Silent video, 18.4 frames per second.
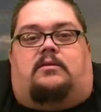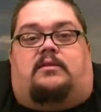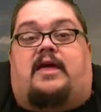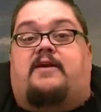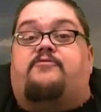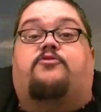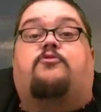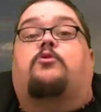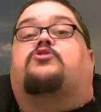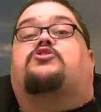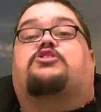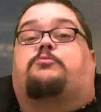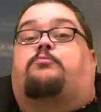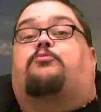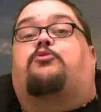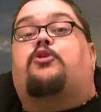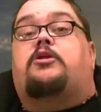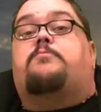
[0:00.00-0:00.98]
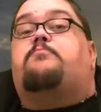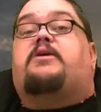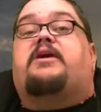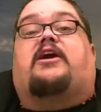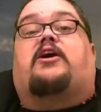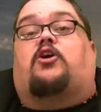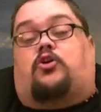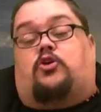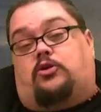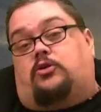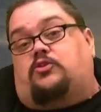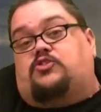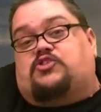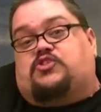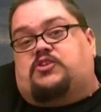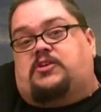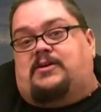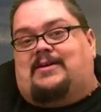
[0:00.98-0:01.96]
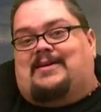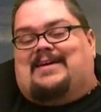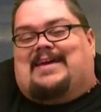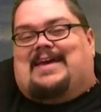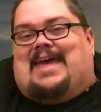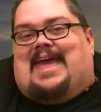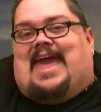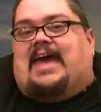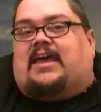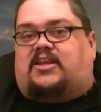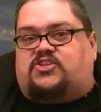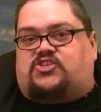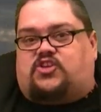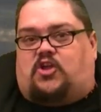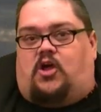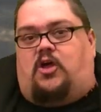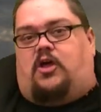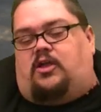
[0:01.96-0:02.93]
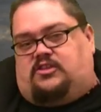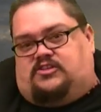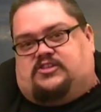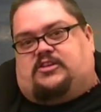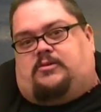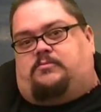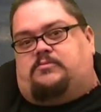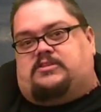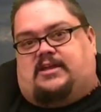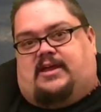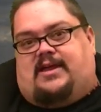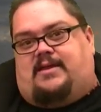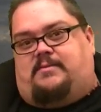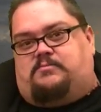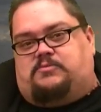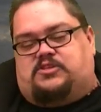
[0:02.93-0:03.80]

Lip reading: Life throws some pretty big hurdles at us all sometimes.